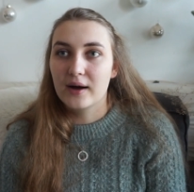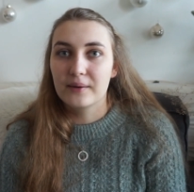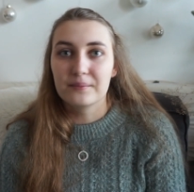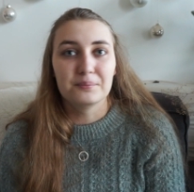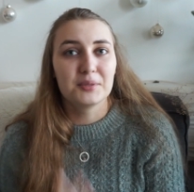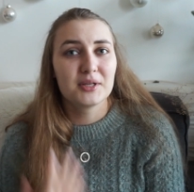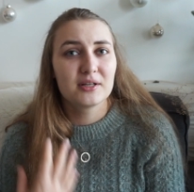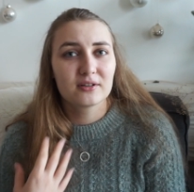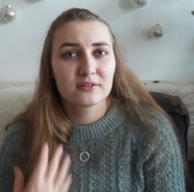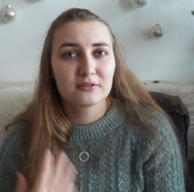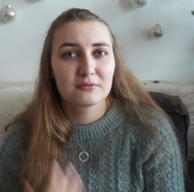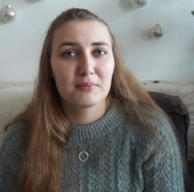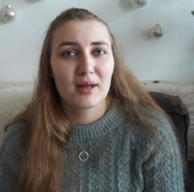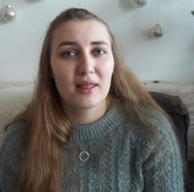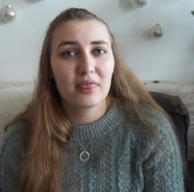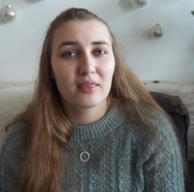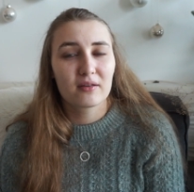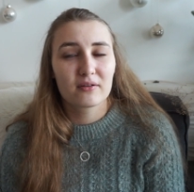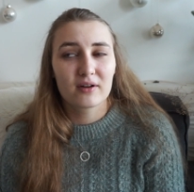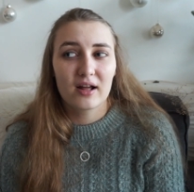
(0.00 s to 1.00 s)
because
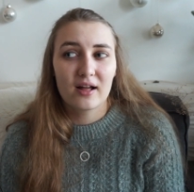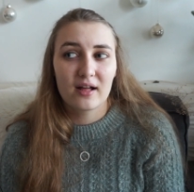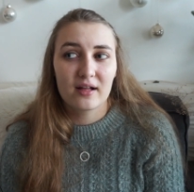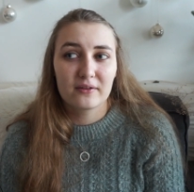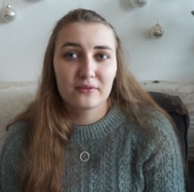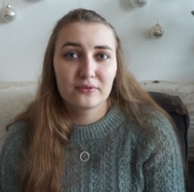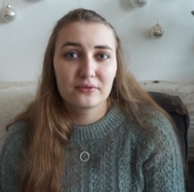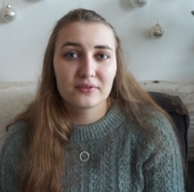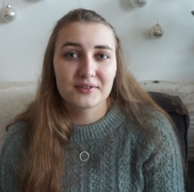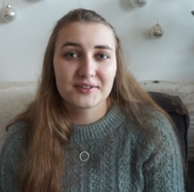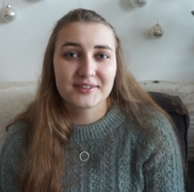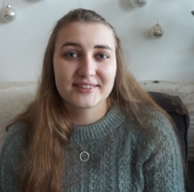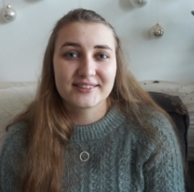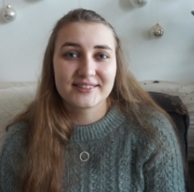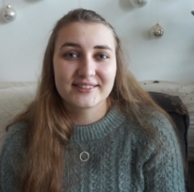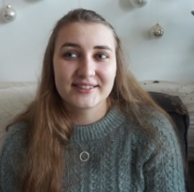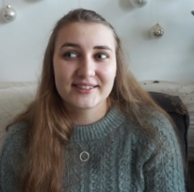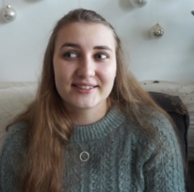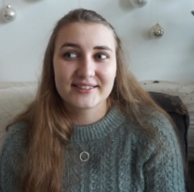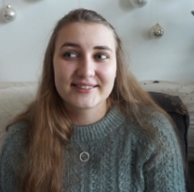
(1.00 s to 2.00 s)
mental health is
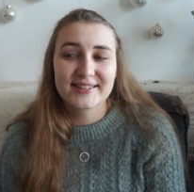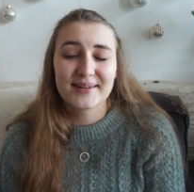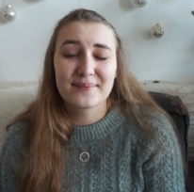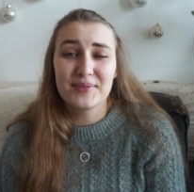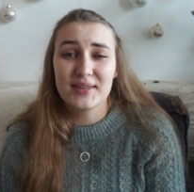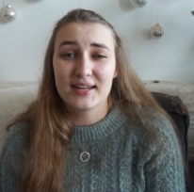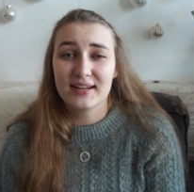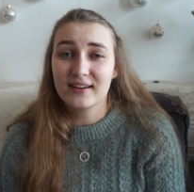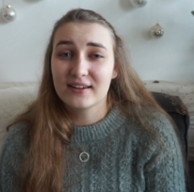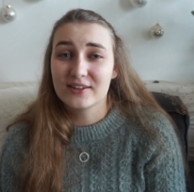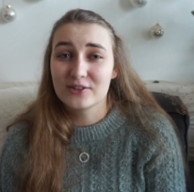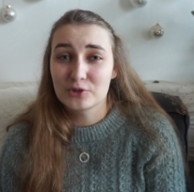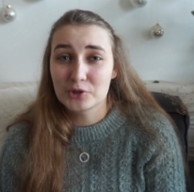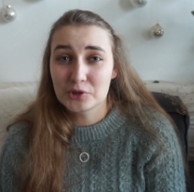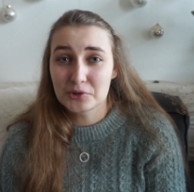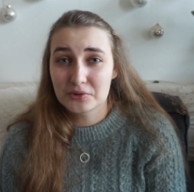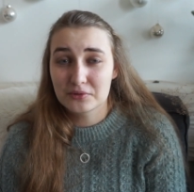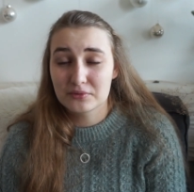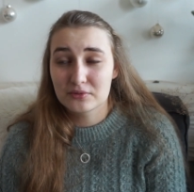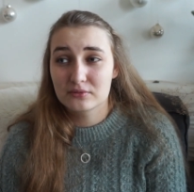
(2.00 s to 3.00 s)
something I
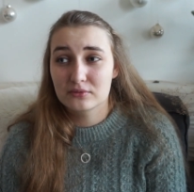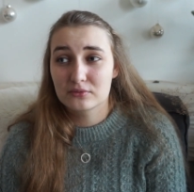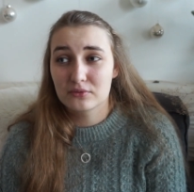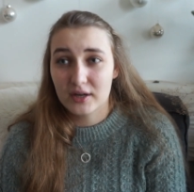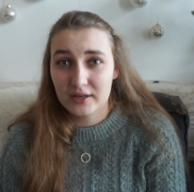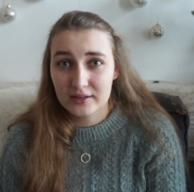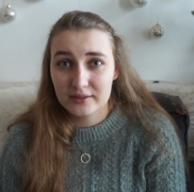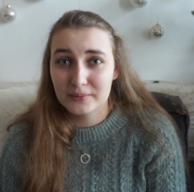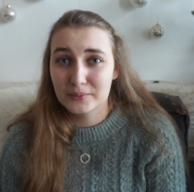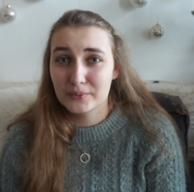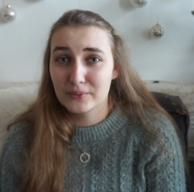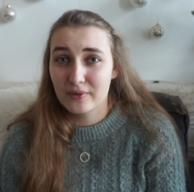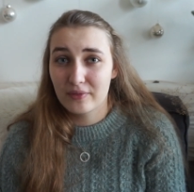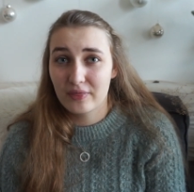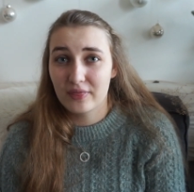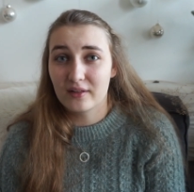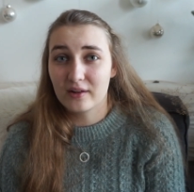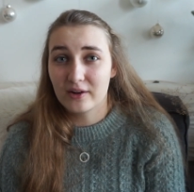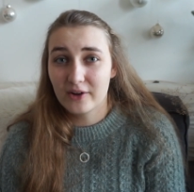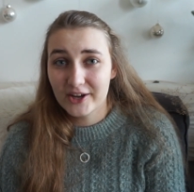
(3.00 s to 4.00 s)
struggled
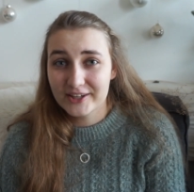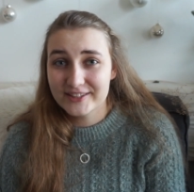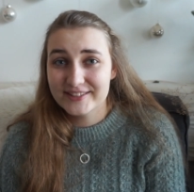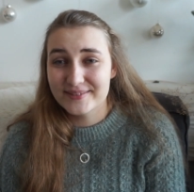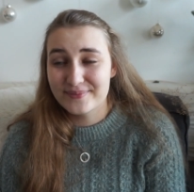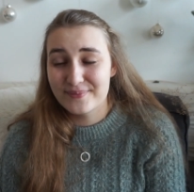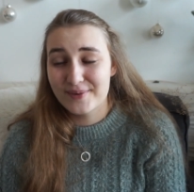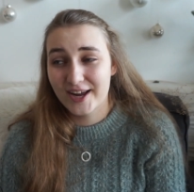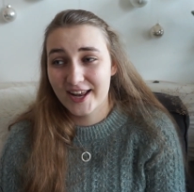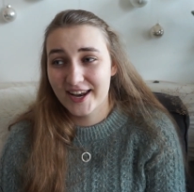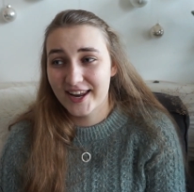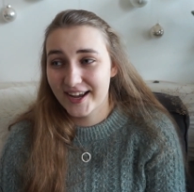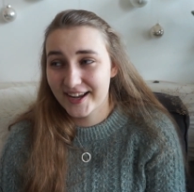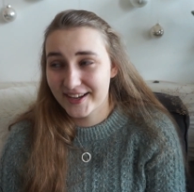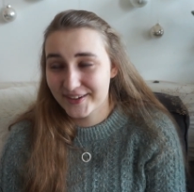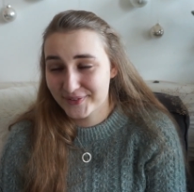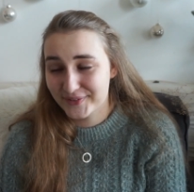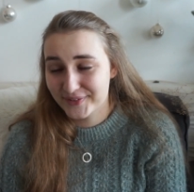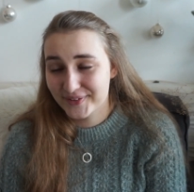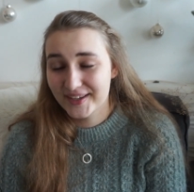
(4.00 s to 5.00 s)
with a lot in my
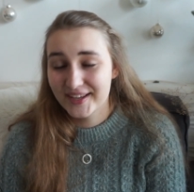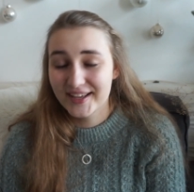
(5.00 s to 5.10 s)
life.